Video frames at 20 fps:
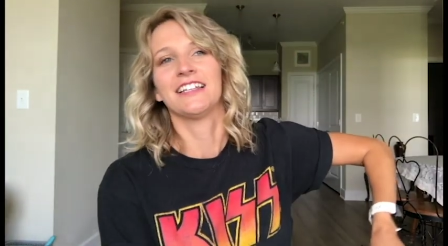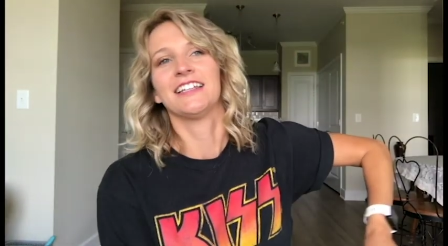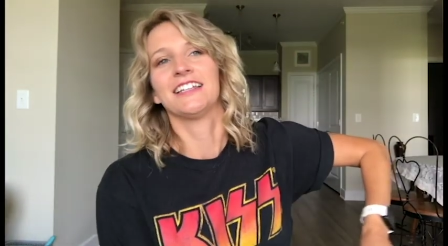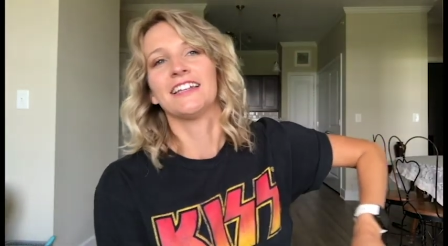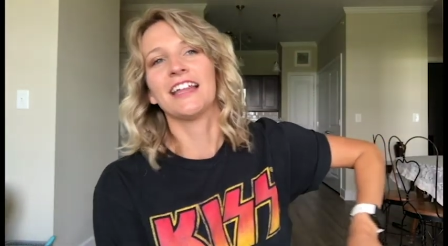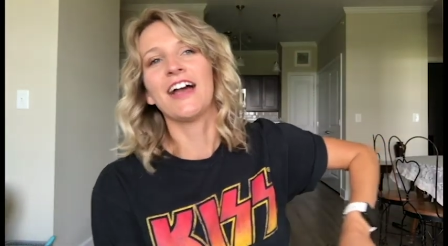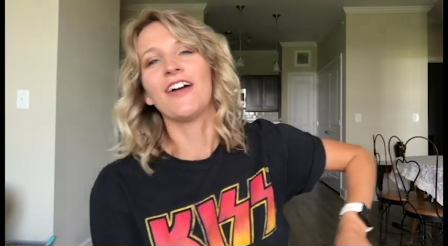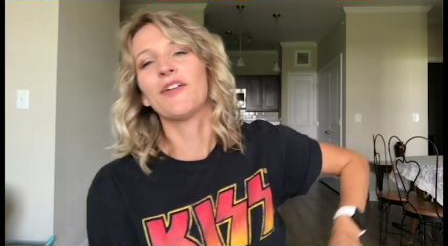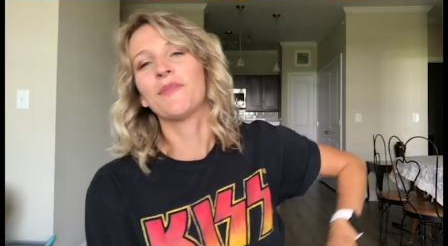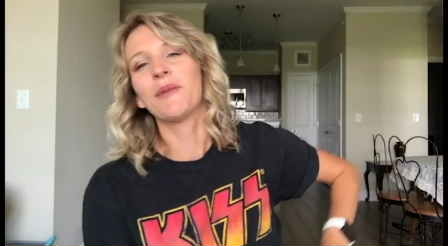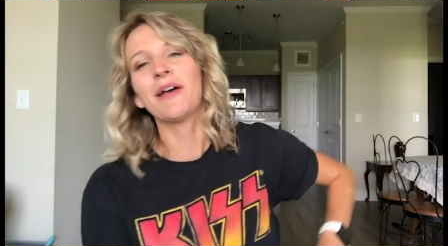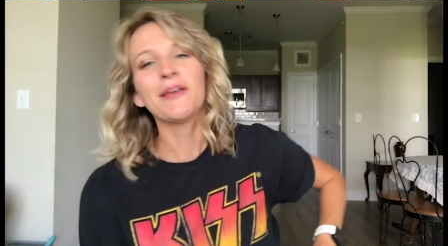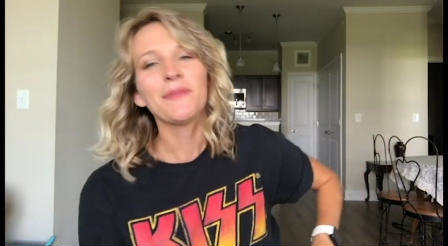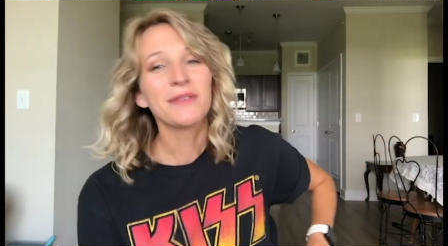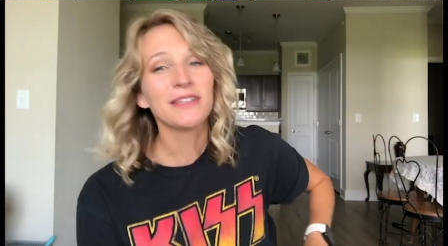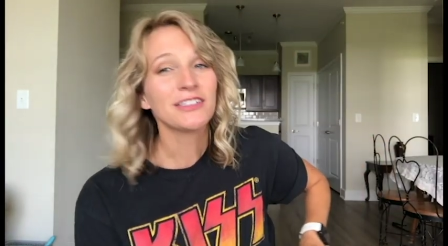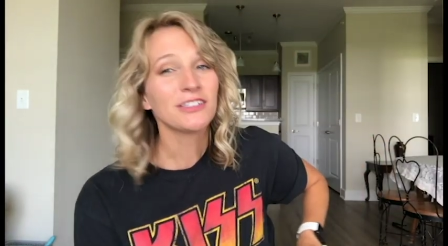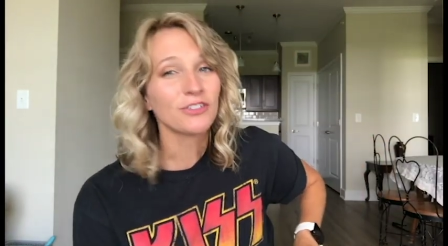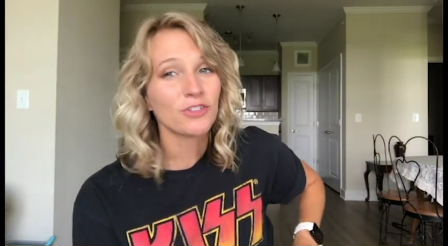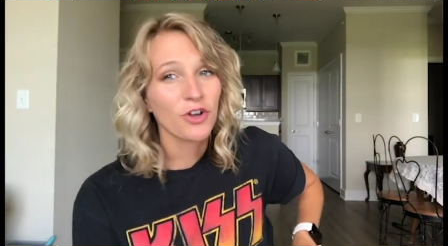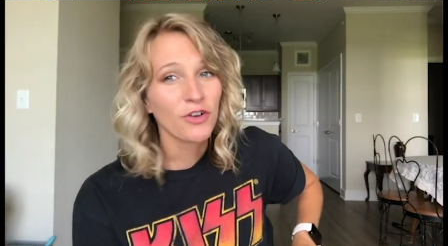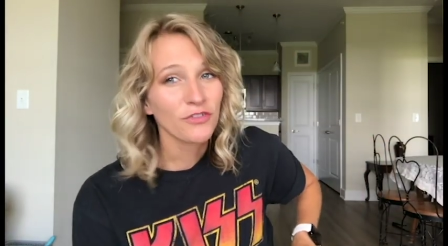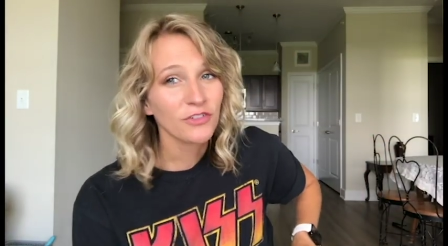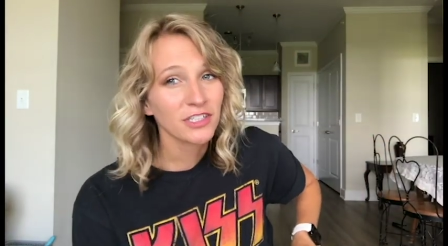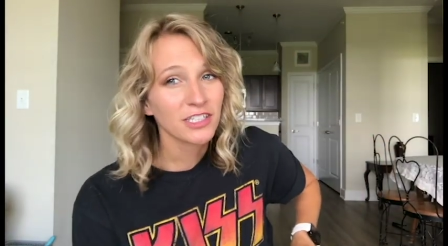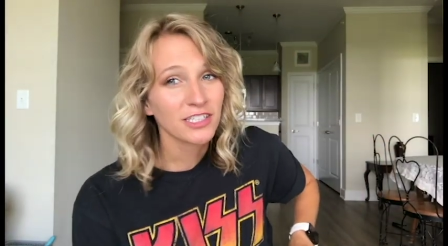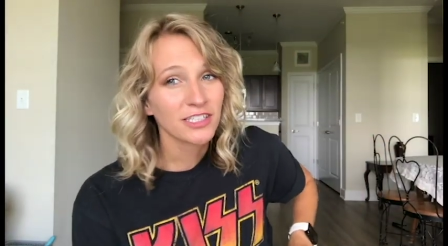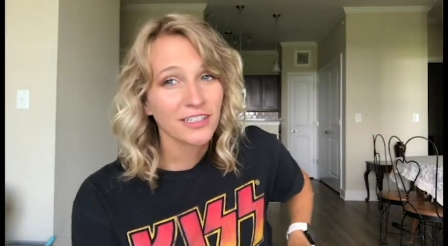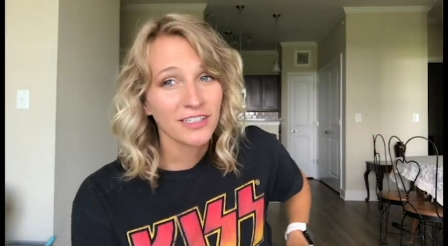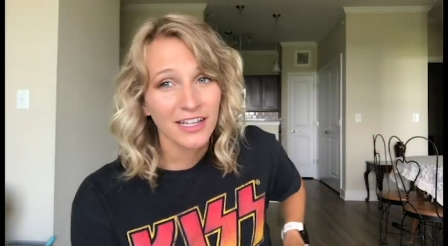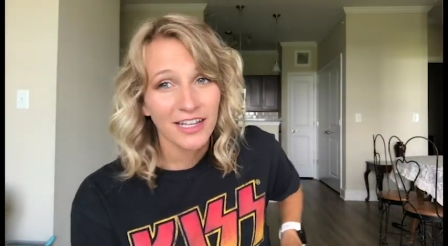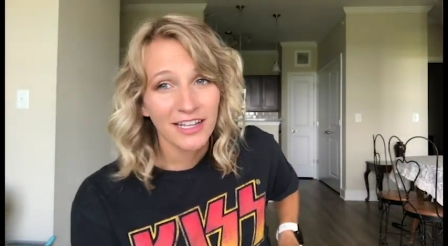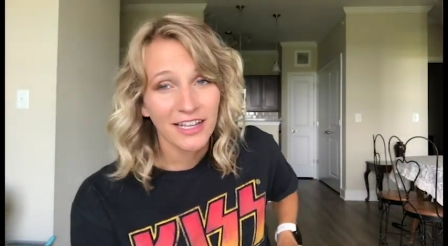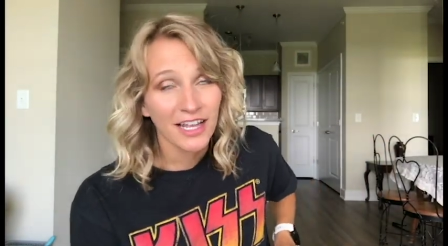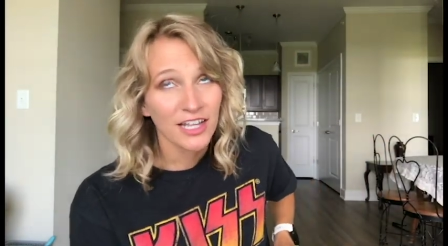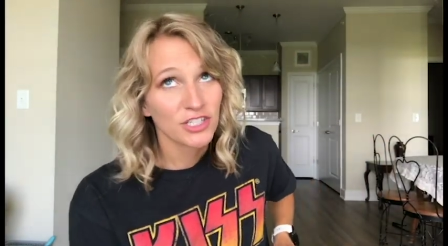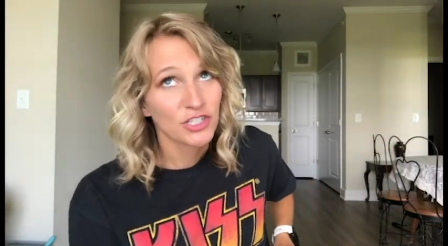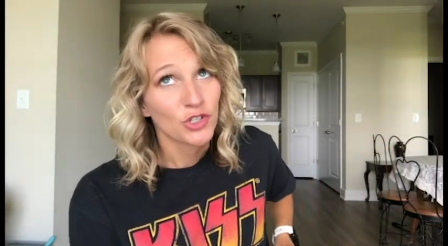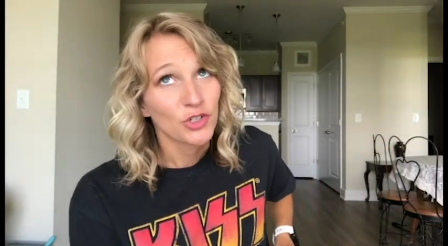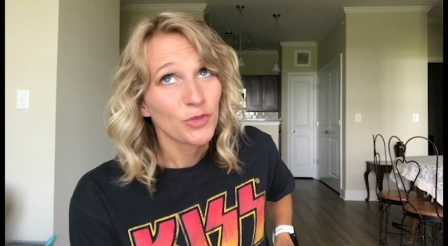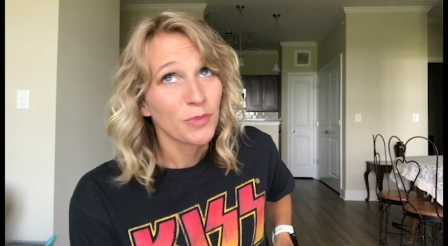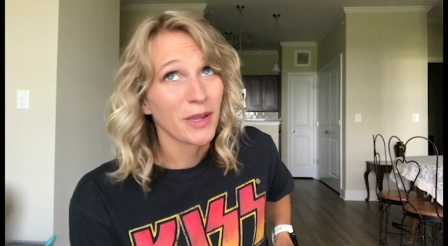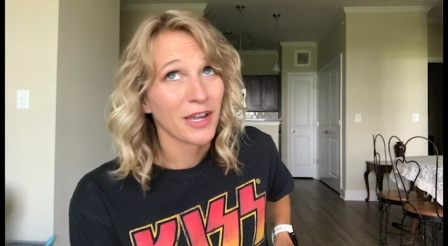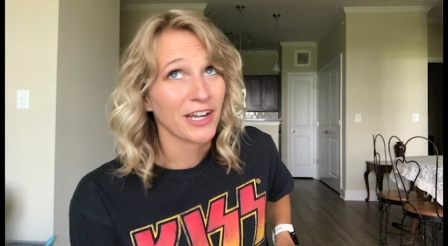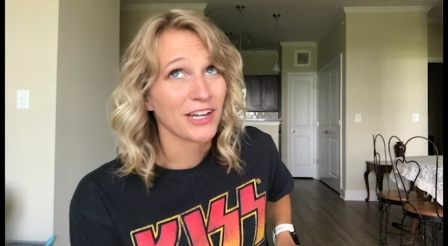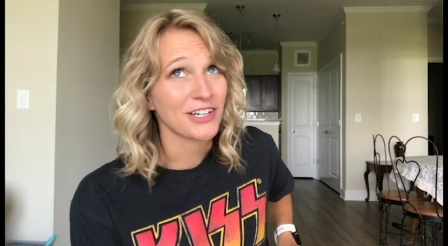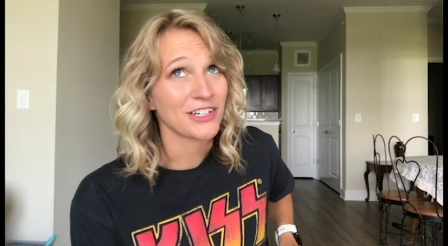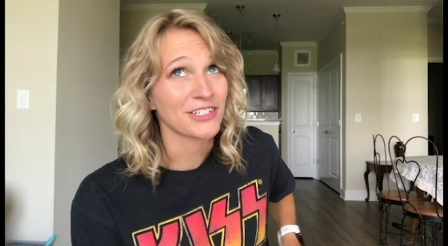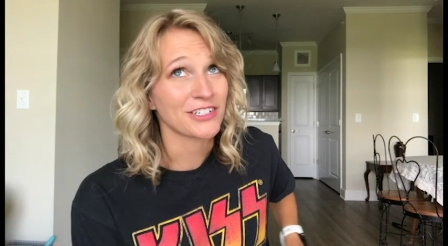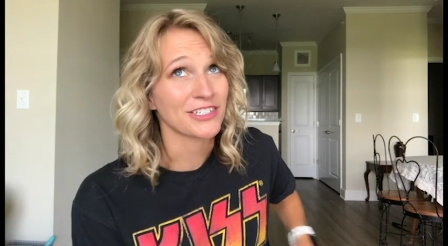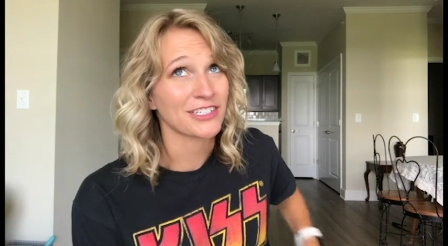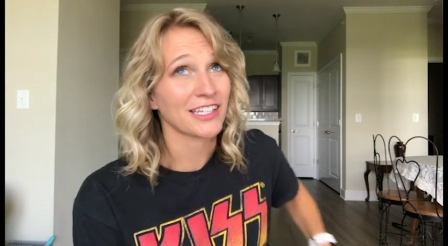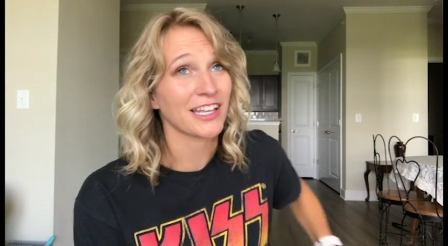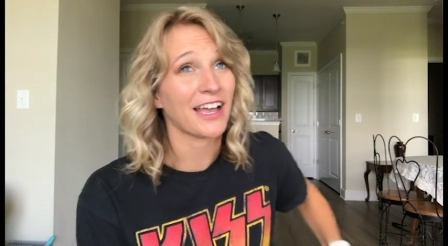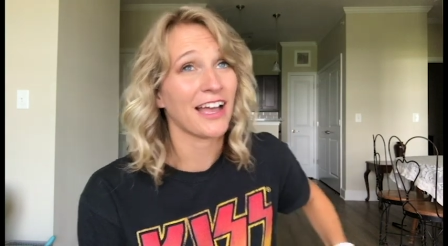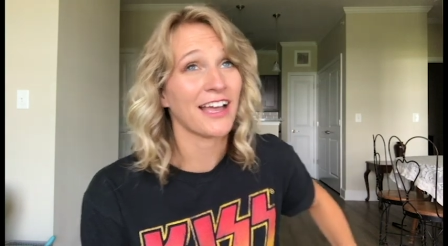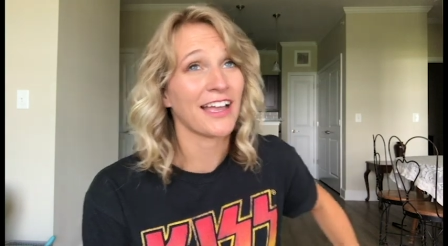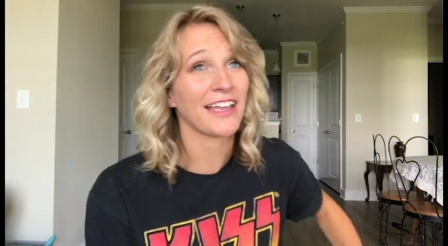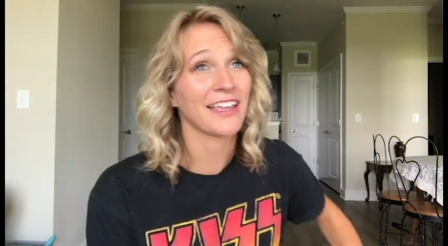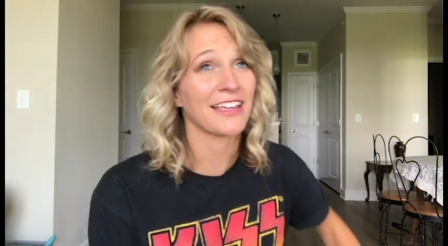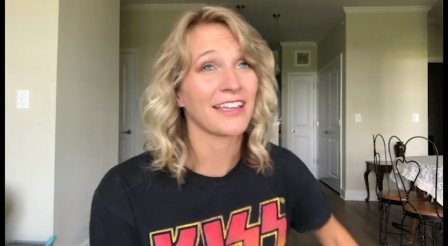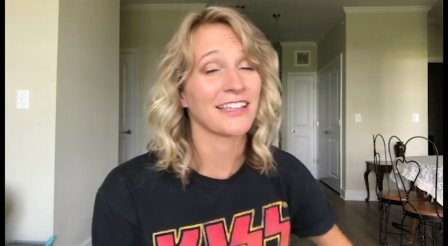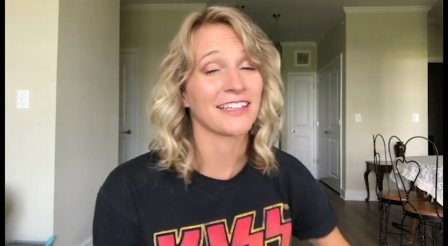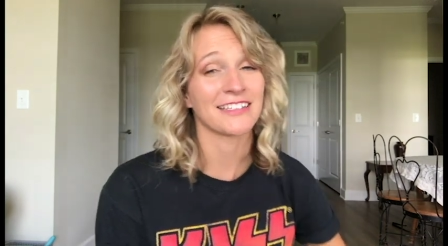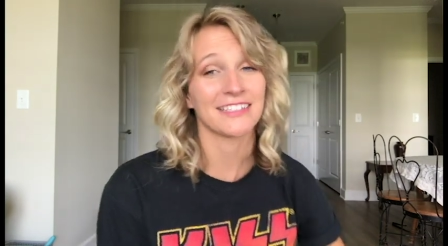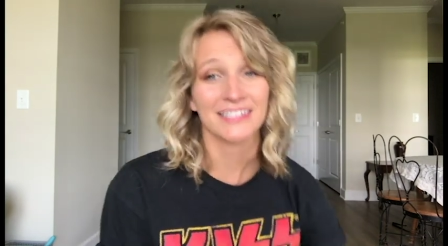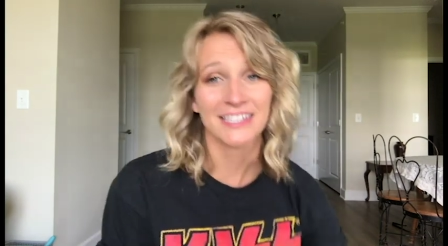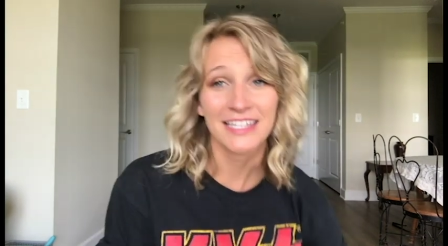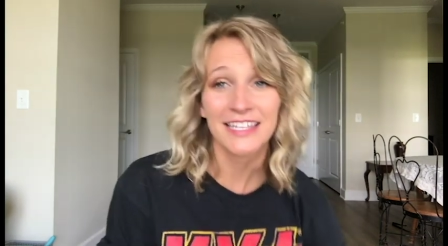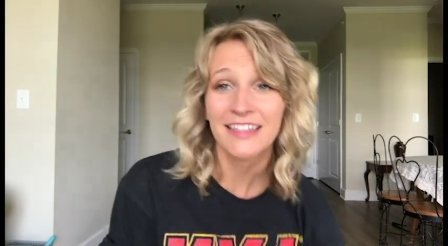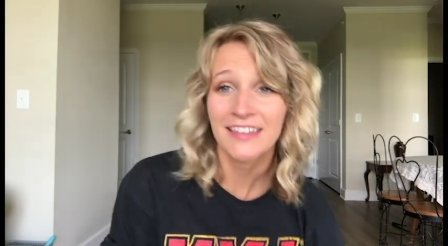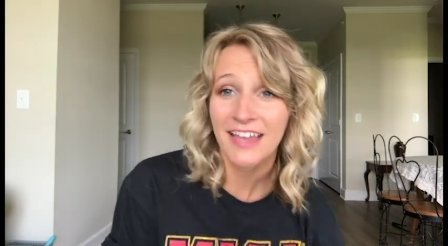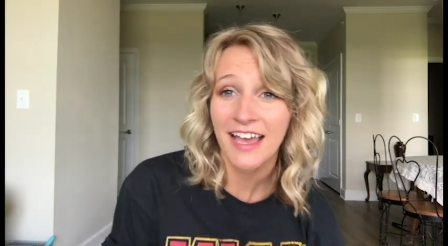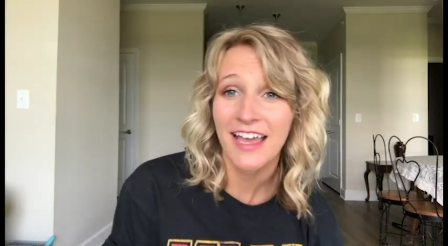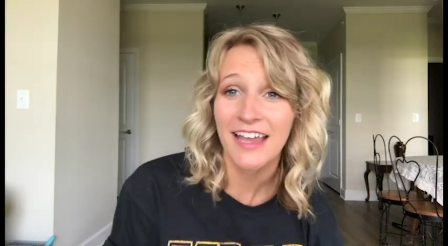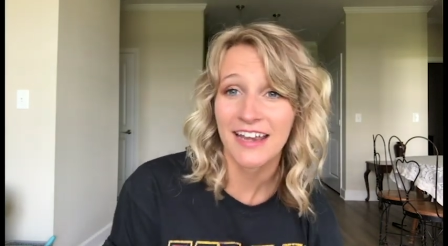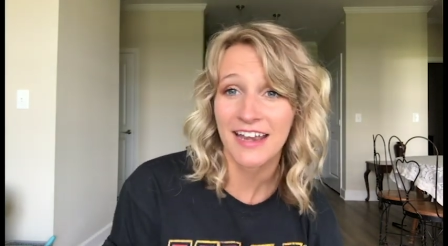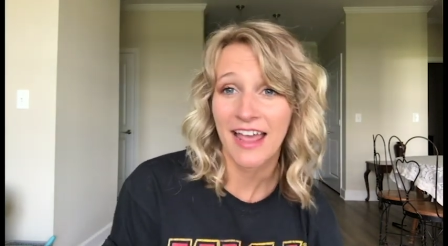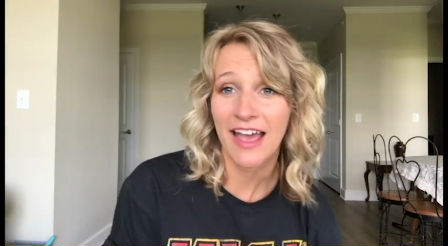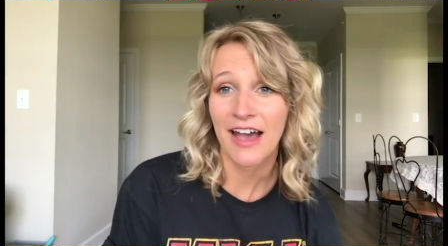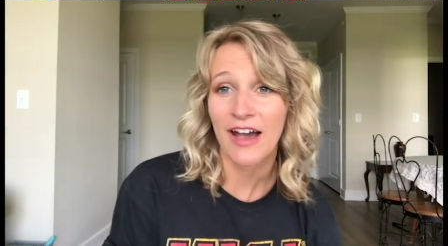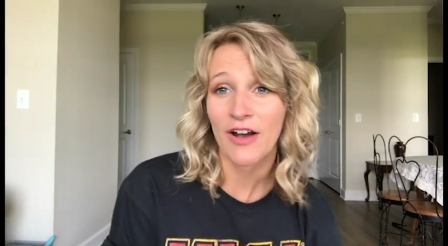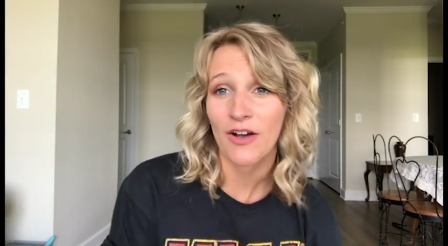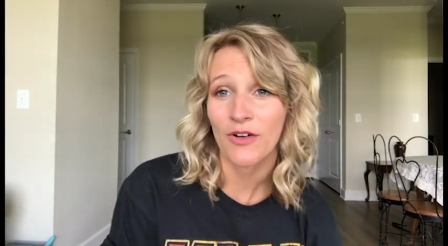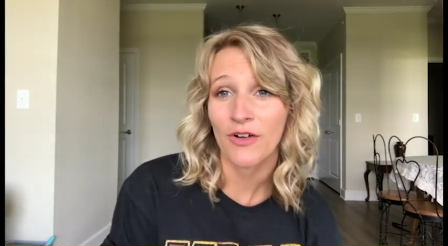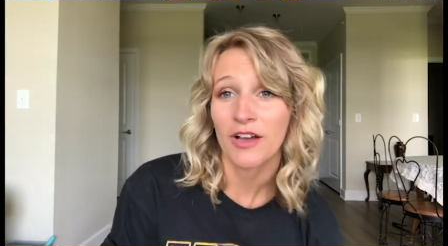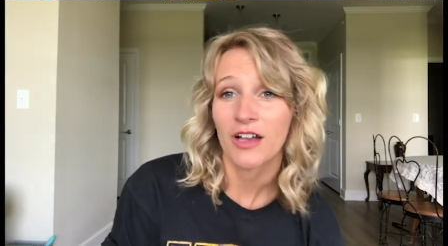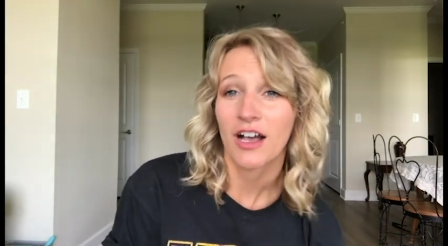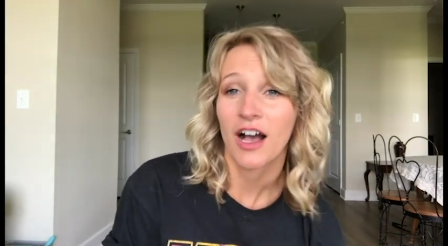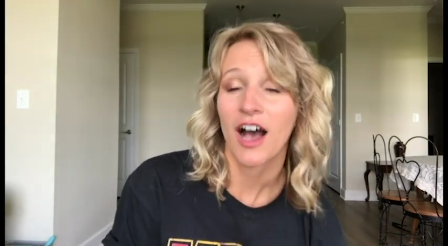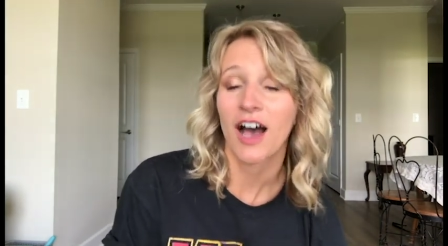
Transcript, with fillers: Now it might be a little overkill that I got two pairs. I see that now.